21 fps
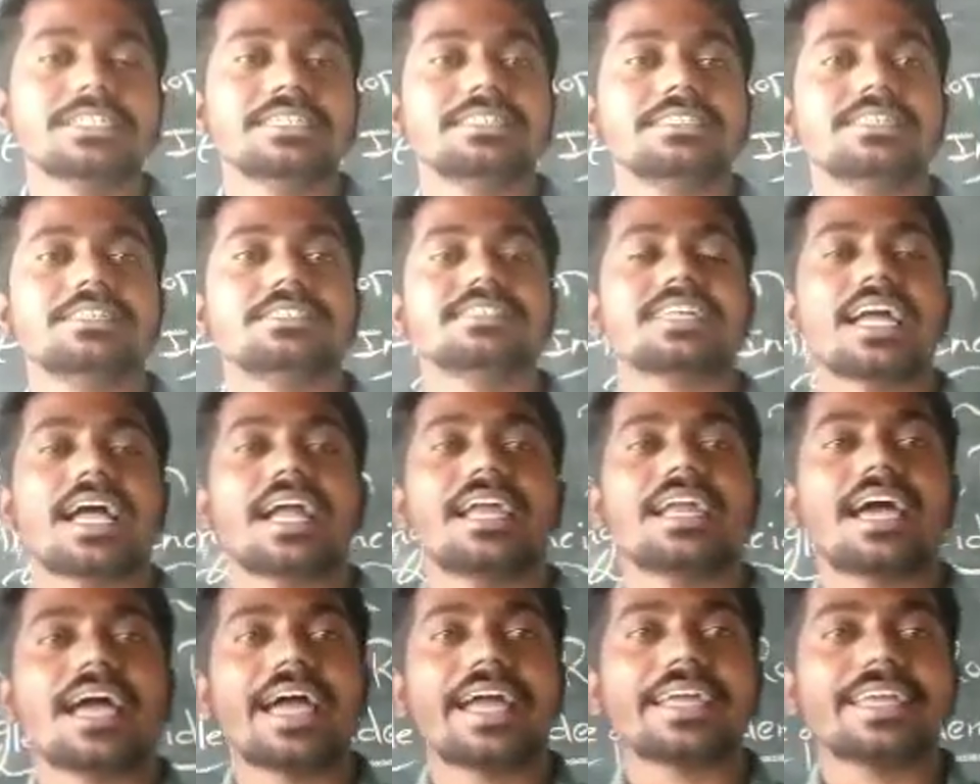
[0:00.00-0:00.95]
This is called
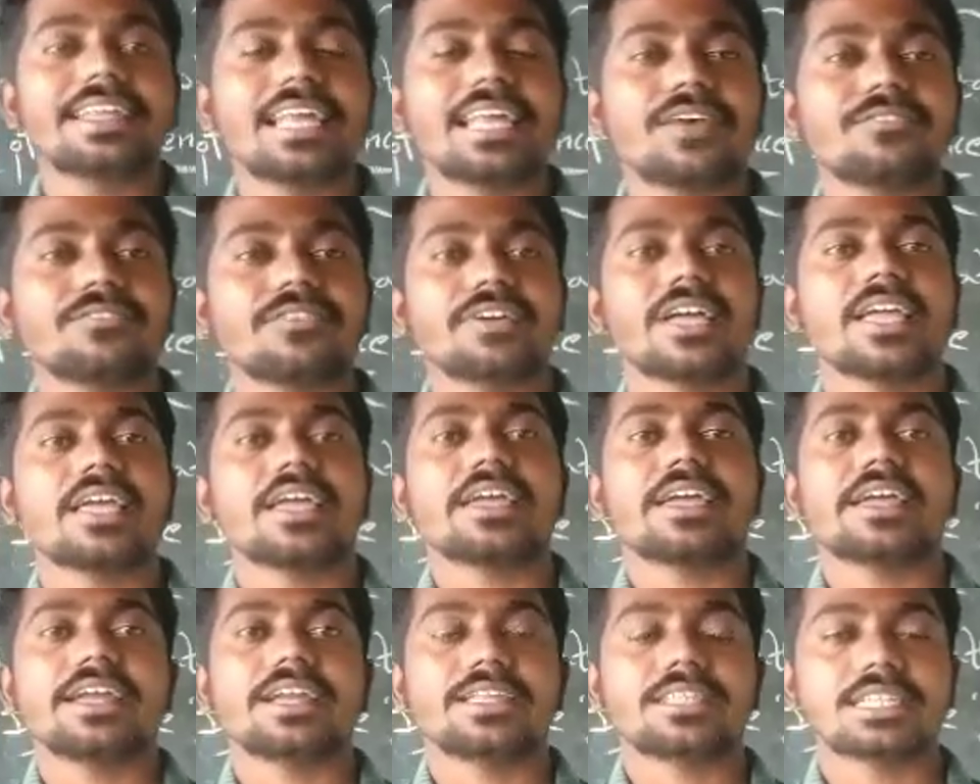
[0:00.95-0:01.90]
angle of
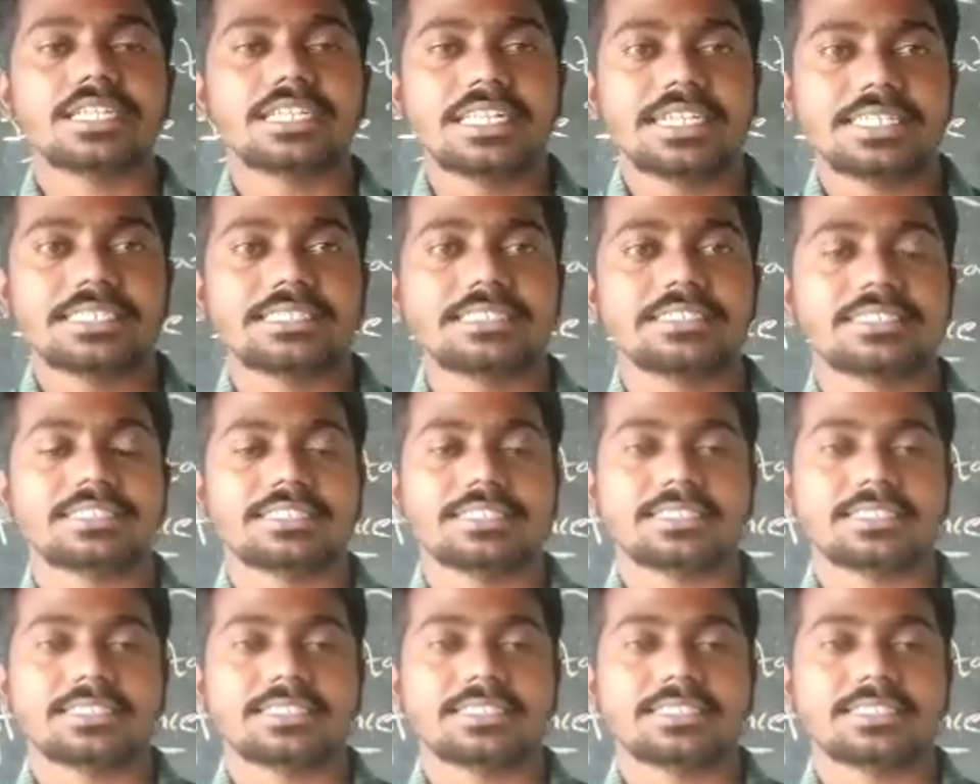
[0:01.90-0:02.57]
incidence.